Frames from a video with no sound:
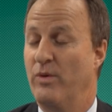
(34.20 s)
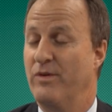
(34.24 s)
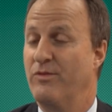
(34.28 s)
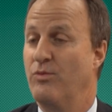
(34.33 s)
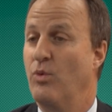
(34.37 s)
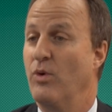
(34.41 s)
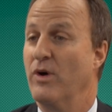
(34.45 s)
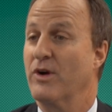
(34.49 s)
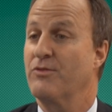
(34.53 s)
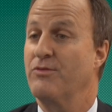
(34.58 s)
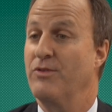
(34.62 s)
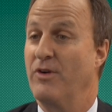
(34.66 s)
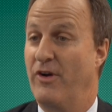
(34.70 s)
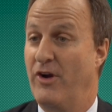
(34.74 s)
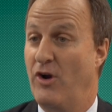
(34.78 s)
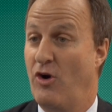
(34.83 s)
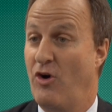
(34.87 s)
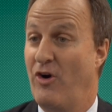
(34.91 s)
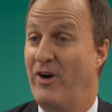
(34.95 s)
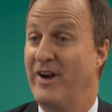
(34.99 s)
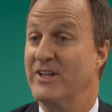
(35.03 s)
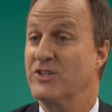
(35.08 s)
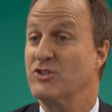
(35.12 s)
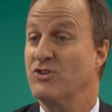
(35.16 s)
We've worked very
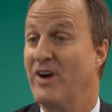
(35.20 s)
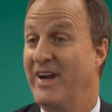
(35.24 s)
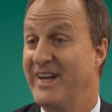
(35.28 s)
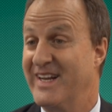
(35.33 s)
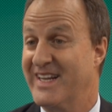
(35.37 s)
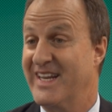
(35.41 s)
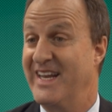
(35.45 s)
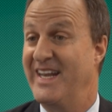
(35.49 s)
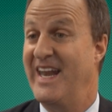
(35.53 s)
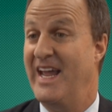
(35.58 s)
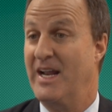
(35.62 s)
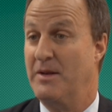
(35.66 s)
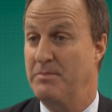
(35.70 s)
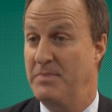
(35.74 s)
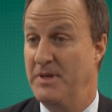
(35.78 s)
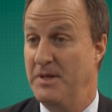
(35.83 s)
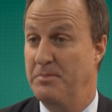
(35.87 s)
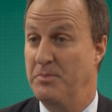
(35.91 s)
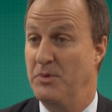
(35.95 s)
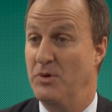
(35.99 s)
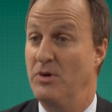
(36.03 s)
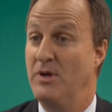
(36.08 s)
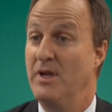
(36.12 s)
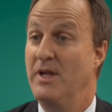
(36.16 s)
hard at trying to connect
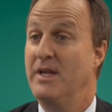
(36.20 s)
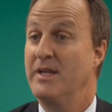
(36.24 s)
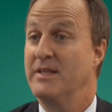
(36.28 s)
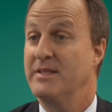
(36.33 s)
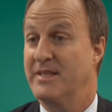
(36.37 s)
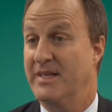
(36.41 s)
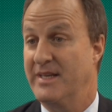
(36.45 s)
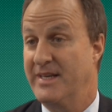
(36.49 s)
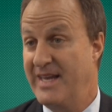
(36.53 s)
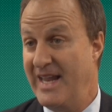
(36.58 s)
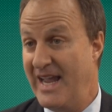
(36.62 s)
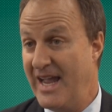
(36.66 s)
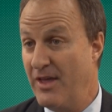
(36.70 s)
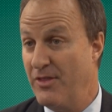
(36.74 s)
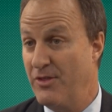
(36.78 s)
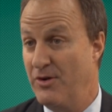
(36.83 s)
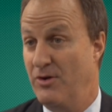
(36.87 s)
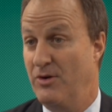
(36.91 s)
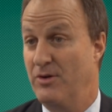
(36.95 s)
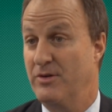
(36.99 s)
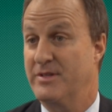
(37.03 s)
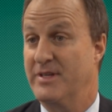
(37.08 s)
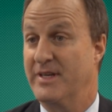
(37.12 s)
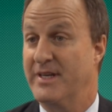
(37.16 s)
people
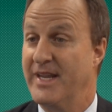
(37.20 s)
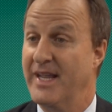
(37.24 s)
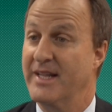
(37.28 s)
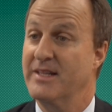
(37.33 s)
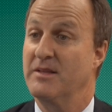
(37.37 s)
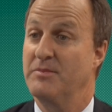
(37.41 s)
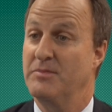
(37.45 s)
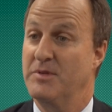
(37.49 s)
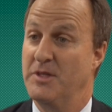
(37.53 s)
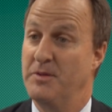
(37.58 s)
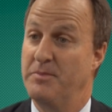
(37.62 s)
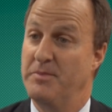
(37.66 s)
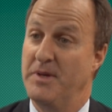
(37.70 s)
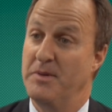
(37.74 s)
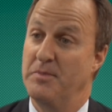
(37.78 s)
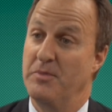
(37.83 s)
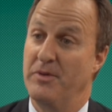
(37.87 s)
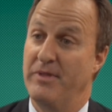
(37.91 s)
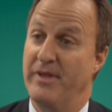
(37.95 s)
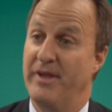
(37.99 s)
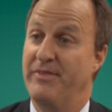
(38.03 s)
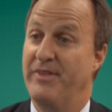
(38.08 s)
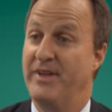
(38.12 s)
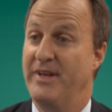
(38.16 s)
together to get them to the
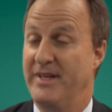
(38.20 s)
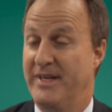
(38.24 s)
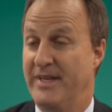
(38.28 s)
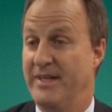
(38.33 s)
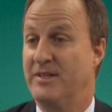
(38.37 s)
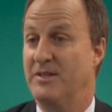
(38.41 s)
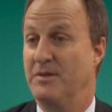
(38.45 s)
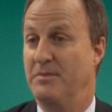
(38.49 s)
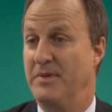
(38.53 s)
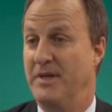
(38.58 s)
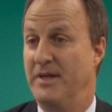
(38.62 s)
people that they need to